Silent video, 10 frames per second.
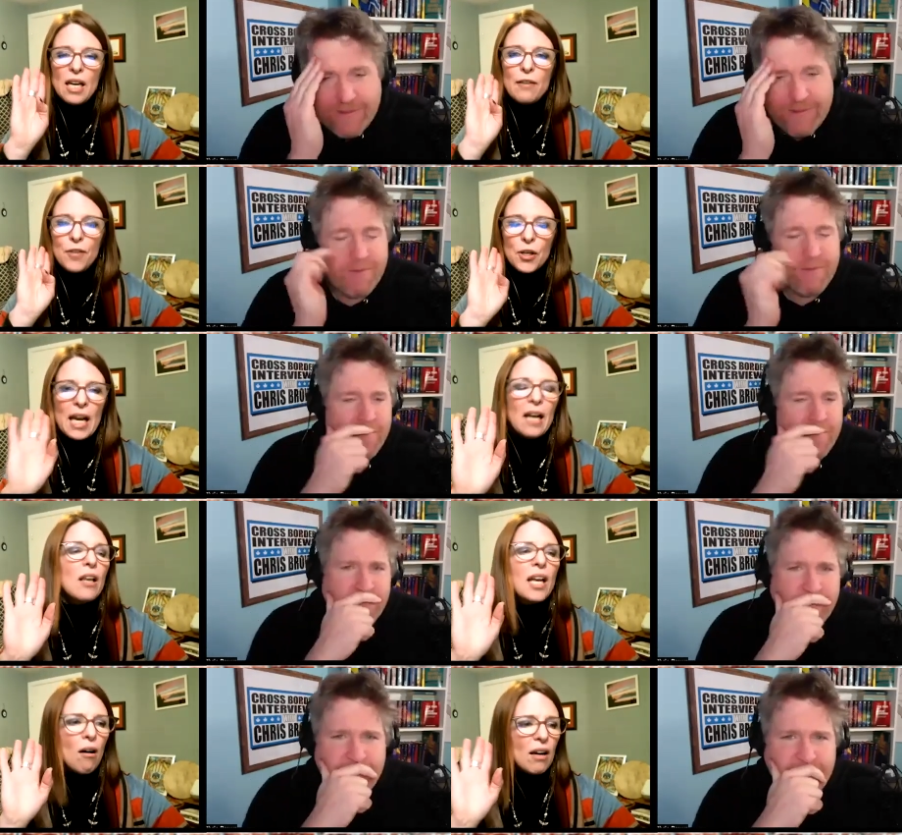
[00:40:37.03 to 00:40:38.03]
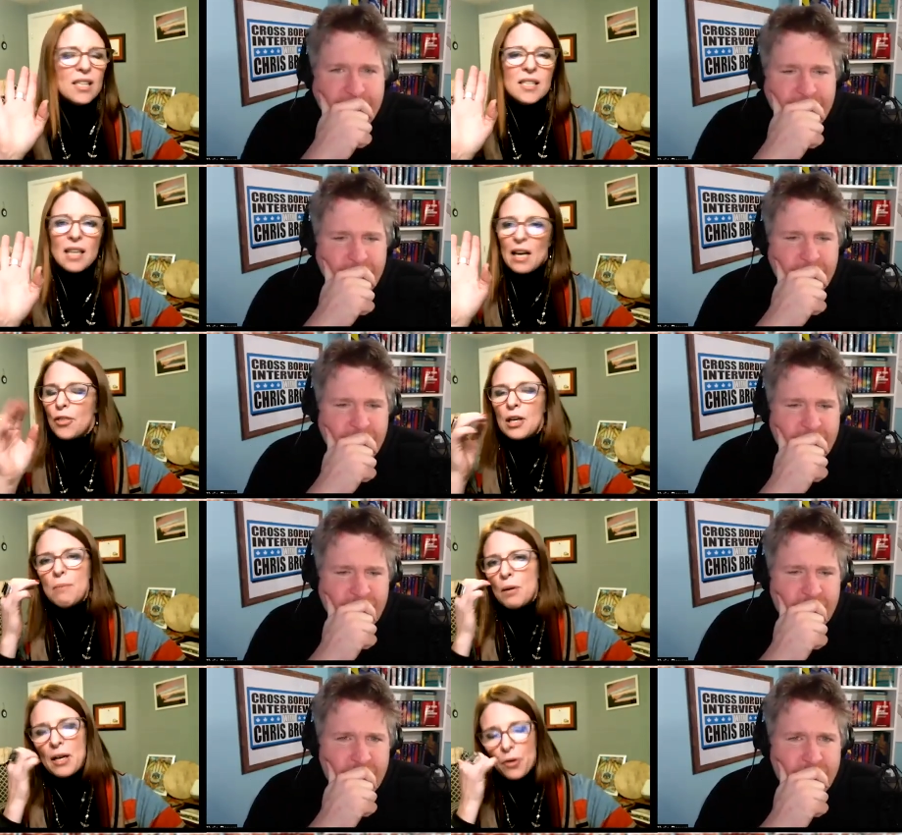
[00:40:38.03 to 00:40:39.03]
Speaker 1: if you can't like honestly i think
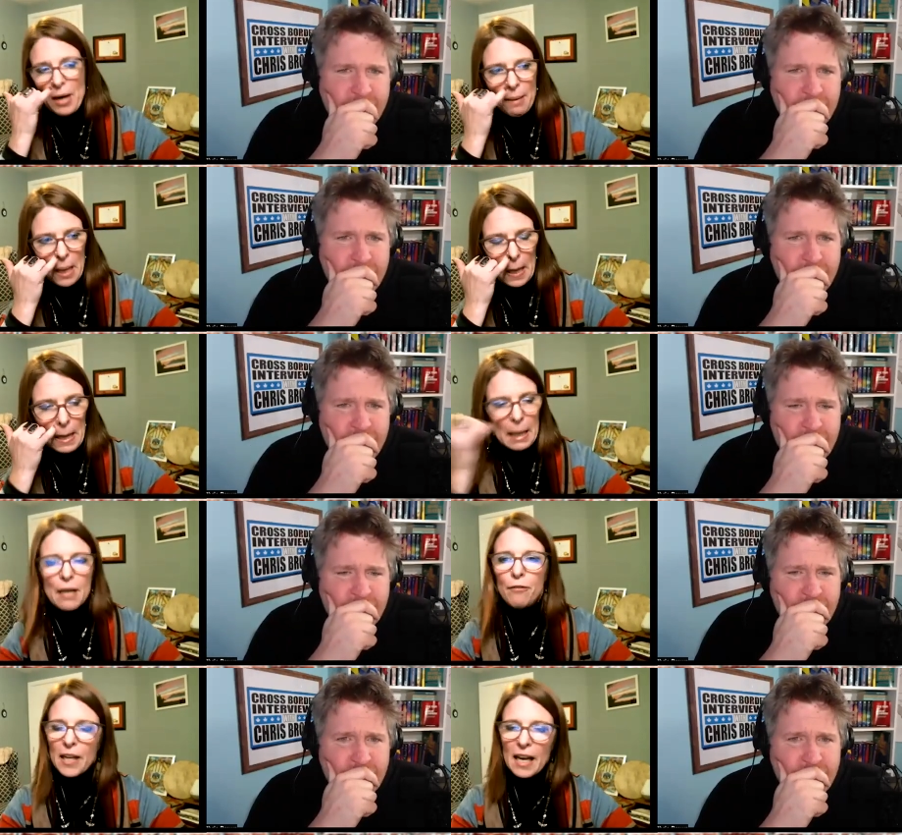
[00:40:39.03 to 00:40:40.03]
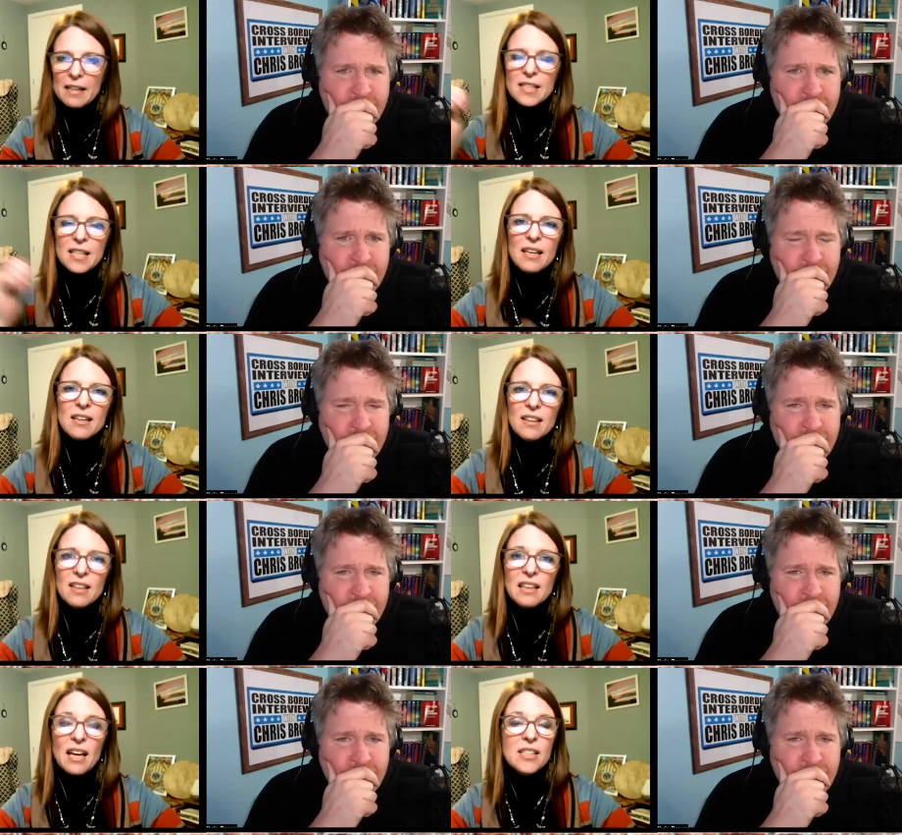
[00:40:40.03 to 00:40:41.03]
about my grandma if you can't say
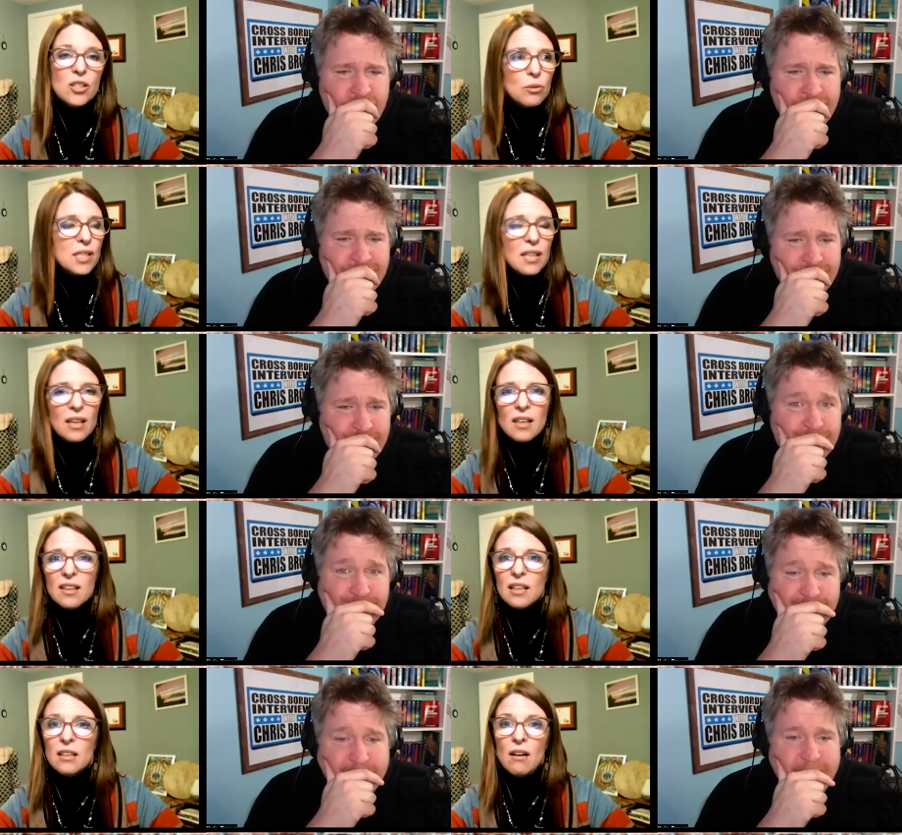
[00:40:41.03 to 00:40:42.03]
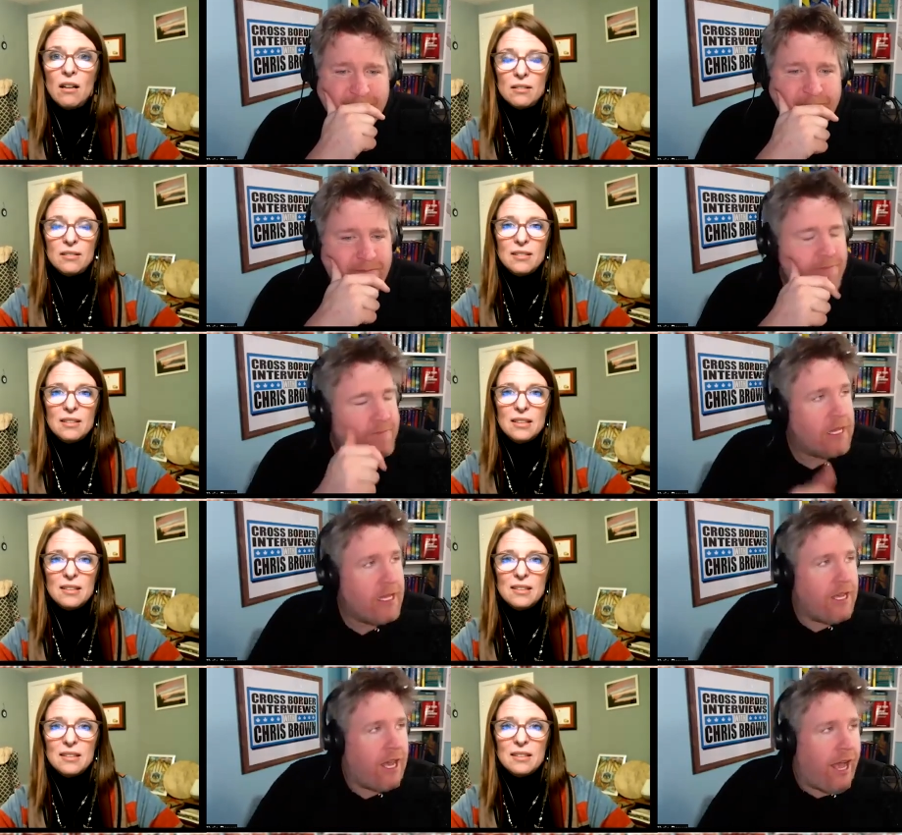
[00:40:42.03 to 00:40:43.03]
anything nice don't say anything at all
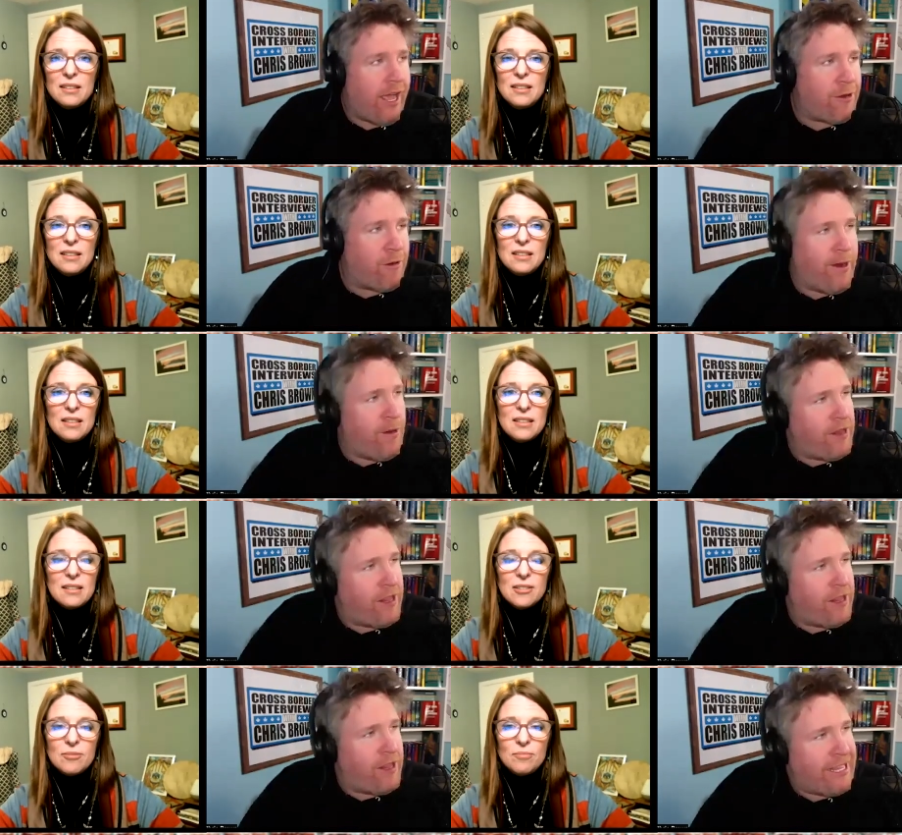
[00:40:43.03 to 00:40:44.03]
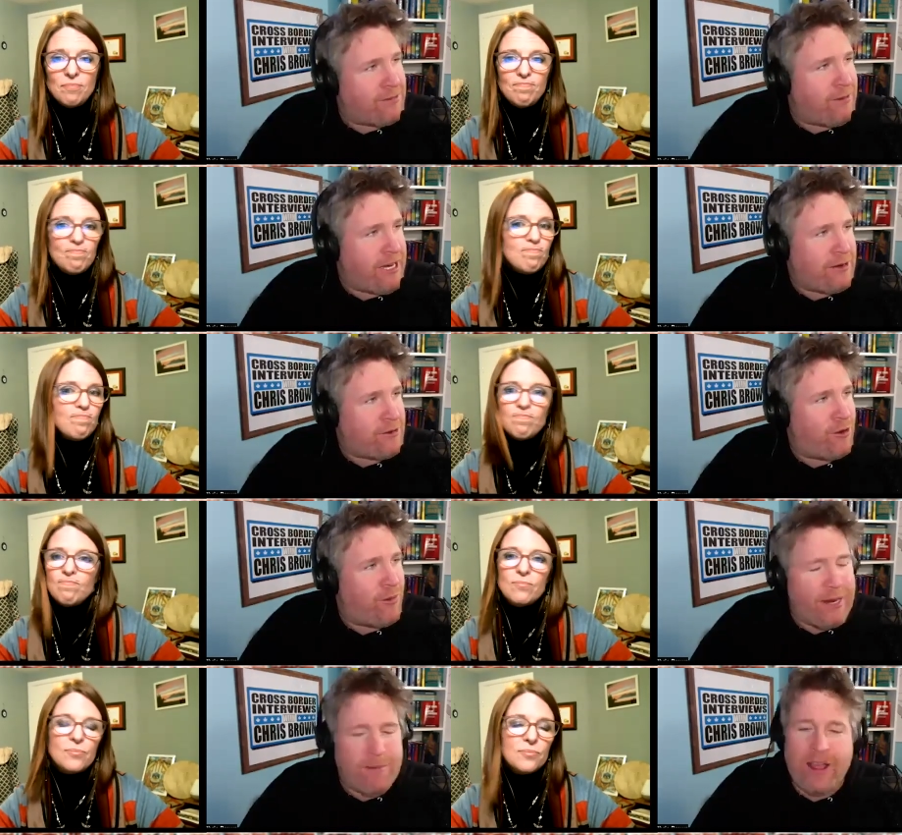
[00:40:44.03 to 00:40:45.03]
Speaker 2: i agree wholeheartedly that's why i don't
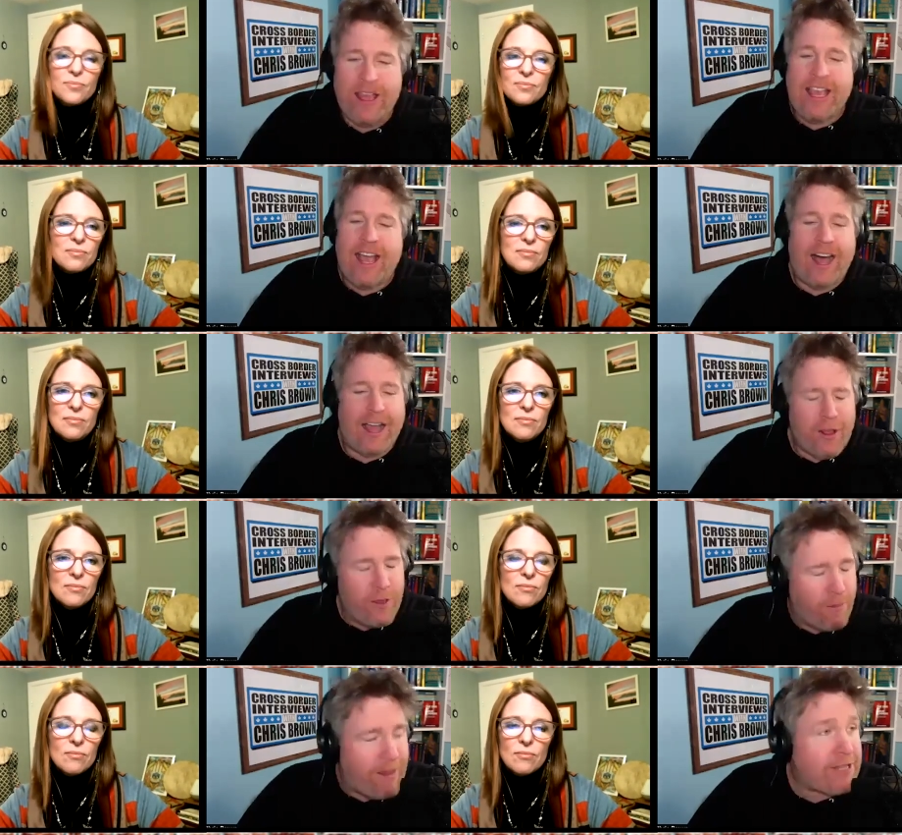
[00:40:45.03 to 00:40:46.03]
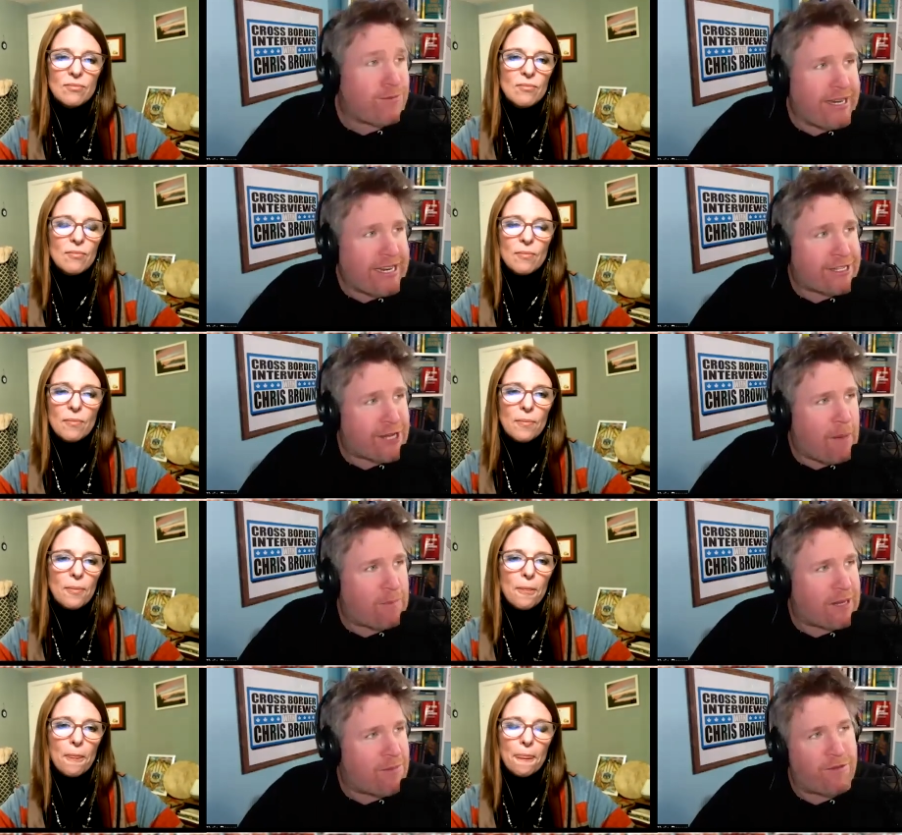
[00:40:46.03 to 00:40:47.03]
tweet the best way to
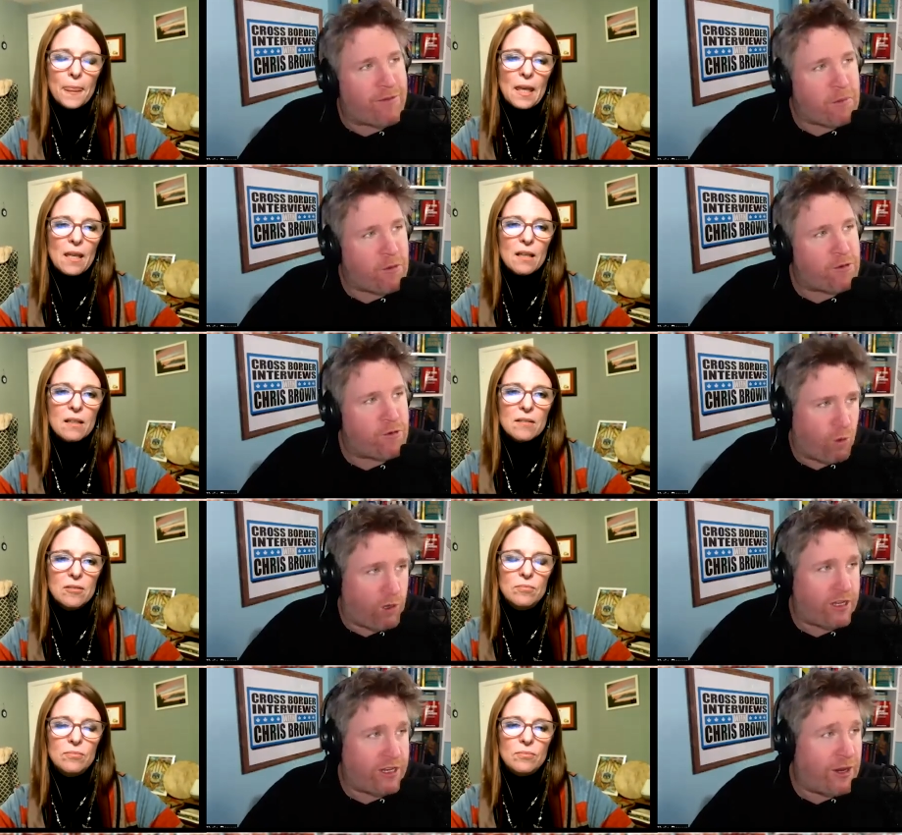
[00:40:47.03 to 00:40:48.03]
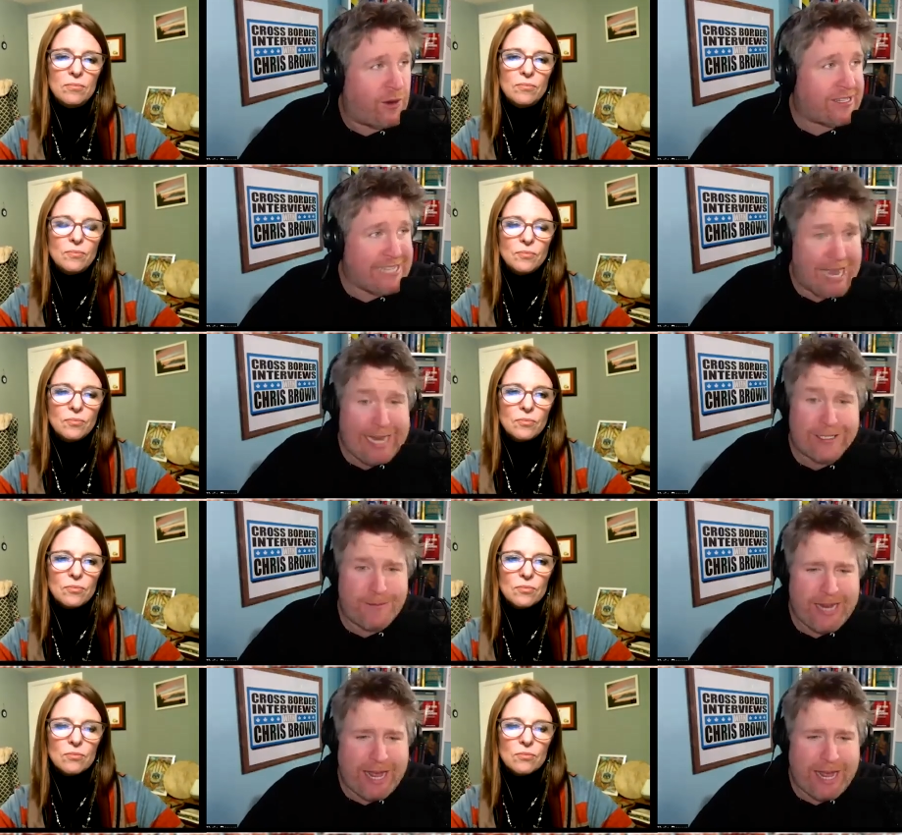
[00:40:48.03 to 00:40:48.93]
stop someone from trolling you is to ask them to